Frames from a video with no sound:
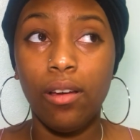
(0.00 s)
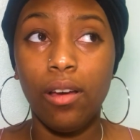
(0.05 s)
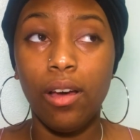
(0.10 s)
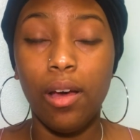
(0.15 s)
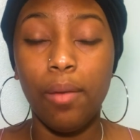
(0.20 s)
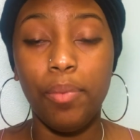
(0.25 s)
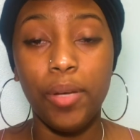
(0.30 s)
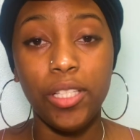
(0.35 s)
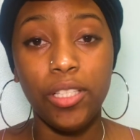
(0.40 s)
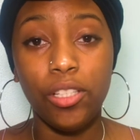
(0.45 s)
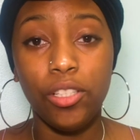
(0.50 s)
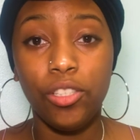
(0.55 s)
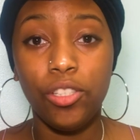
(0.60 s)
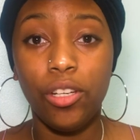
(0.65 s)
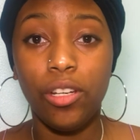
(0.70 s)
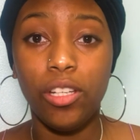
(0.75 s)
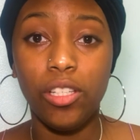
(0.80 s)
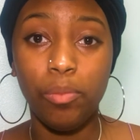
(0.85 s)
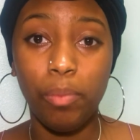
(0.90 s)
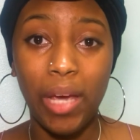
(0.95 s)
a
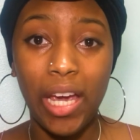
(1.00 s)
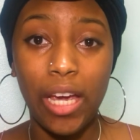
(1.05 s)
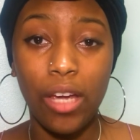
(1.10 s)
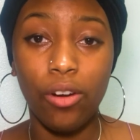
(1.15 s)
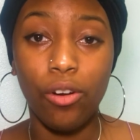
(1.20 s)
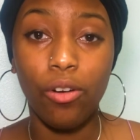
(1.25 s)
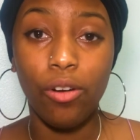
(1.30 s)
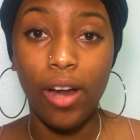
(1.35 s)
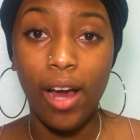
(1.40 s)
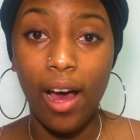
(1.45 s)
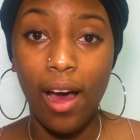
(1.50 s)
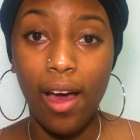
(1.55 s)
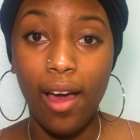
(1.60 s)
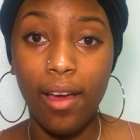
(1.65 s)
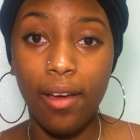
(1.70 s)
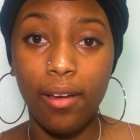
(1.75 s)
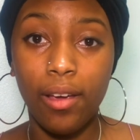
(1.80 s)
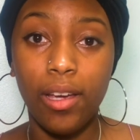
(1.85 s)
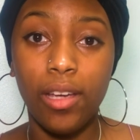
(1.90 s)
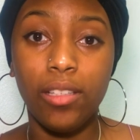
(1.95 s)
position is paid or not.
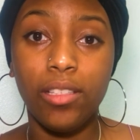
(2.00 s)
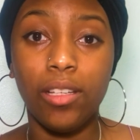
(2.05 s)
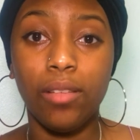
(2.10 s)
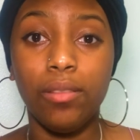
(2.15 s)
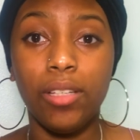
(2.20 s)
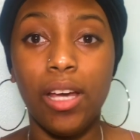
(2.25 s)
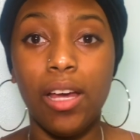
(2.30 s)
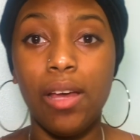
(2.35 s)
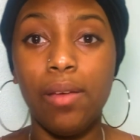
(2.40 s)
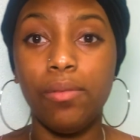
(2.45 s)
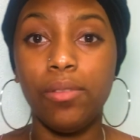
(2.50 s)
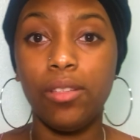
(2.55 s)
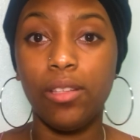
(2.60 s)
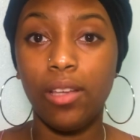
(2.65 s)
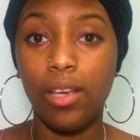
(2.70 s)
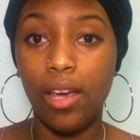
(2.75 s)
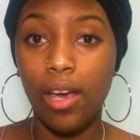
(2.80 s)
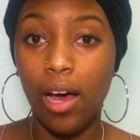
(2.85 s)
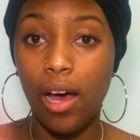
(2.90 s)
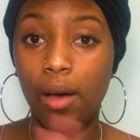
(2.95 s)
Sometimes
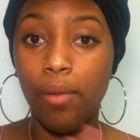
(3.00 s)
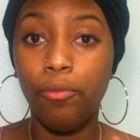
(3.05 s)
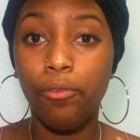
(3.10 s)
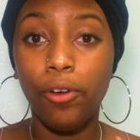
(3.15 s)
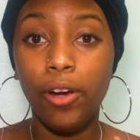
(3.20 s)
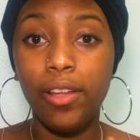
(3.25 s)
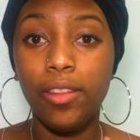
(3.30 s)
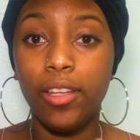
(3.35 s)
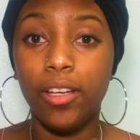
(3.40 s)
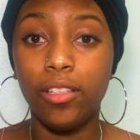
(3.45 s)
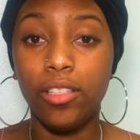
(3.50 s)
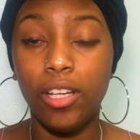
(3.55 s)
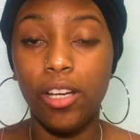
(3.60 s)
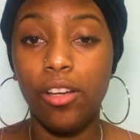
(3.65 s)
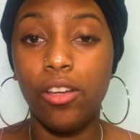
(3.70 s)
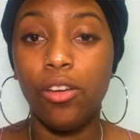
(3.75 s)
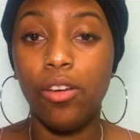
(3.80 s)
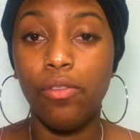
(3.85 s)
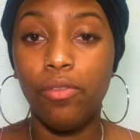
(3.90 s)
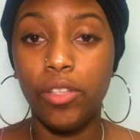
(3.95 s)
up front they'll tell
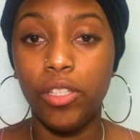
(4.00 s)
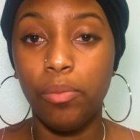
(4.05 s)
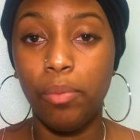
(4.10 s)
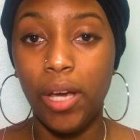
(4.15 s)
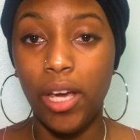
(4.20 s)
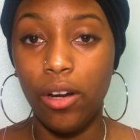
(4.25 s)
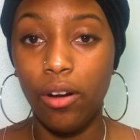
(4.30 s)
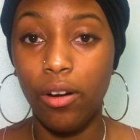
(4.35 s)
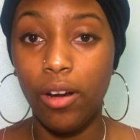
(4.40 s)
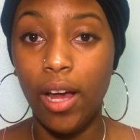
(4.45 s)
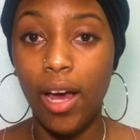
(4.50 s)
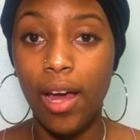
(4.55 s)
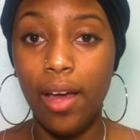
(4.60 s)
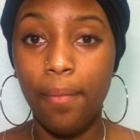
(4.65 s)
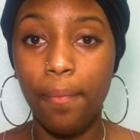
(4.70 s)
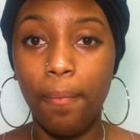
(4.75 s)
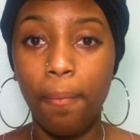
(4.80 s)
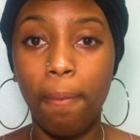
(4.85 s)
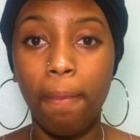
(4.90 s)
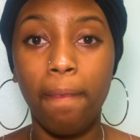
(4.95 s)
you if it's paid or not.
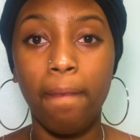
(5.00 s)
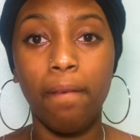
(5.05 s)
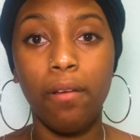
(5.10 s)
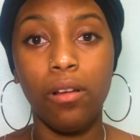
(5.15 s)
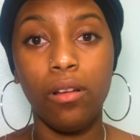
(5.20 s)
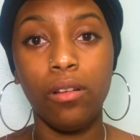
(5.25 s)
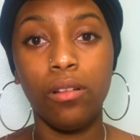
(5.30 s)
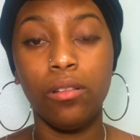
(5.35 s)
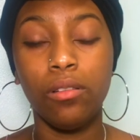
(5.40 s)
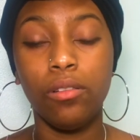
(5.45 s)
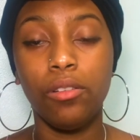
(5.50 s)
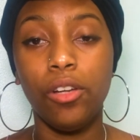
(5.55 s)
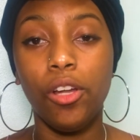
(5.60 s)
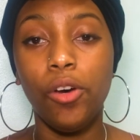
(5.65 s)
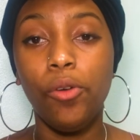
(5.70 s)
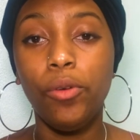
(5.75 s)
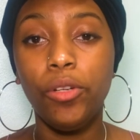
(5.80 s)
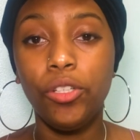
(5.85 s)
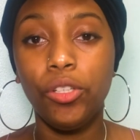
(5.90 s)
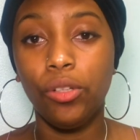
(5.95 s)
Know
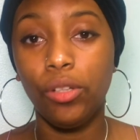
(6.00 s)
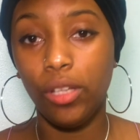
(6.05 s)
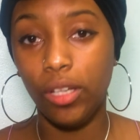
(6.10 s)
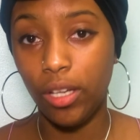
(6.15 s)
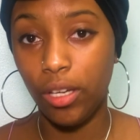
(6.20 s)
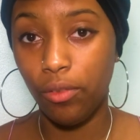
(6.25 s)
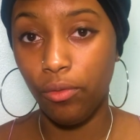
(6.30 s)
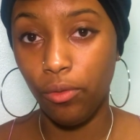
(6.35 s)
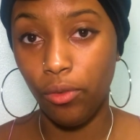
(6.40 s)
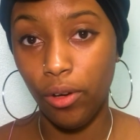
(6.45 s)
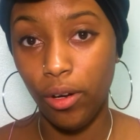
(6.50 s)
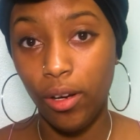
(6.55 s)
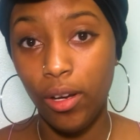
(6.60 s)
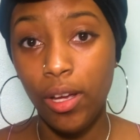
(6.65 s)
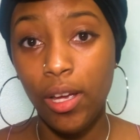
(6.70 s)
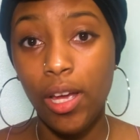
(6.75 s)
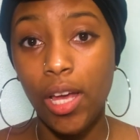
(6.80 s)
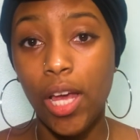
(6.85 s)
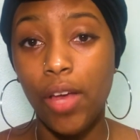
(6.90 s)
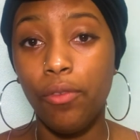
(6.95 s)
what you're looking for.
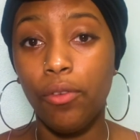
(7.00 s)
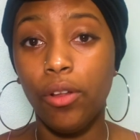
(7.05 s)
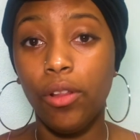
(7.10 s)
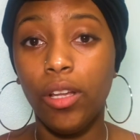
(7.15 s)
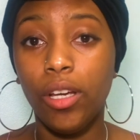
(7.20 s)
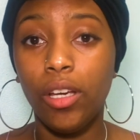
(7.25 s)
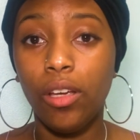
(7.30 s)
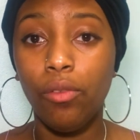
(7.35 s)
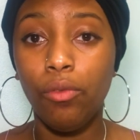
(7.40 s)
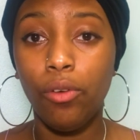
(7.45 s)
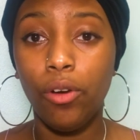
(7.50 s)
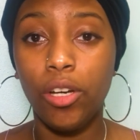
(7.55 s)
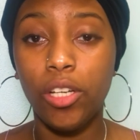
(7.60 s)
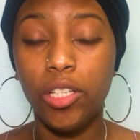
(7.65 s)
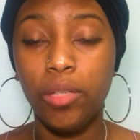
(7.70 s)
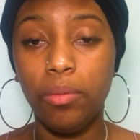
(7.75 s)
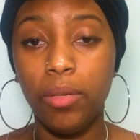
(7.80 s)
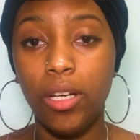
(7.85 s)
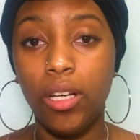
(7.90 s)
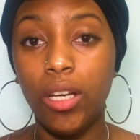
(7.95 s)
If you're looking for
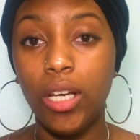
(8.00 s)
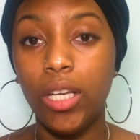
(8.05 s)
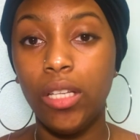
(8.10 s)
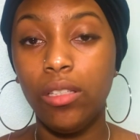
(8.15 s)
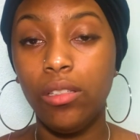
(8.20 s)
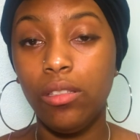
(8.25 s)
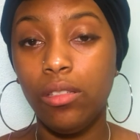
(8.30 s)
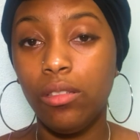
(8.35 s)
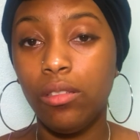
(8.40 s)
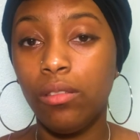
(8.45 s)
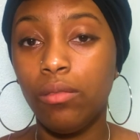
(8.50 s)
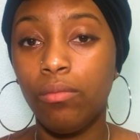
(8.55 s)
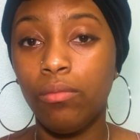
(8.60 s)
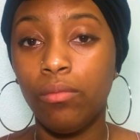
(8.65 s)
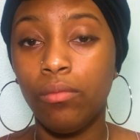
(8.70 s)
experience,